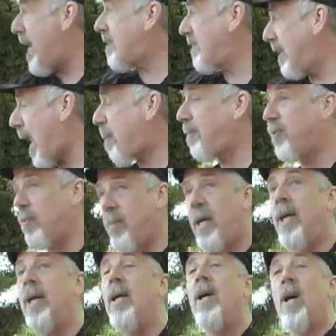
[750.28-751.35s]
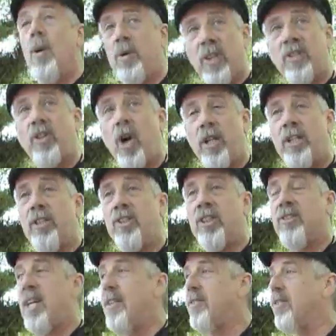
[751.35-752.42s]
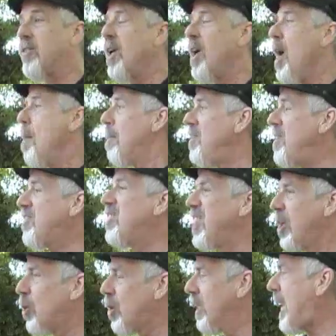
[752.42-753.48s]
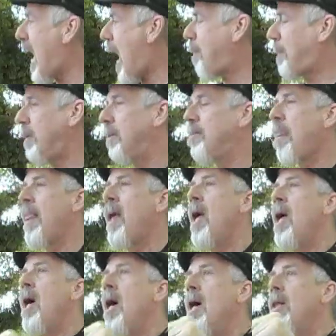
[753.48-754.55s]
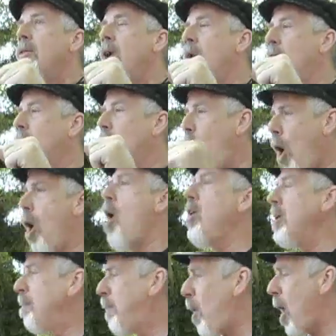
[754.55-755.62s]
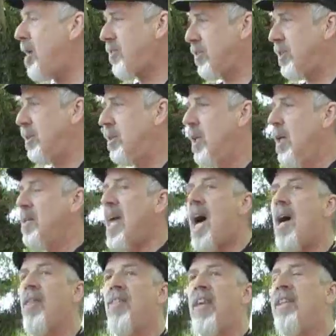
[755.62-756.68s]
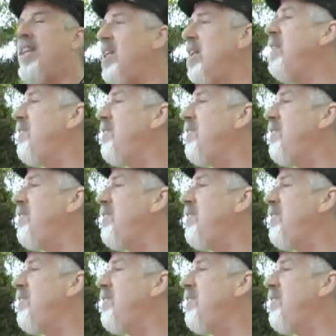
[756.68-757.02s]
the next thing that happened for me was I started teaching consensus. But this literally happened. The call in Boston, now that they didn't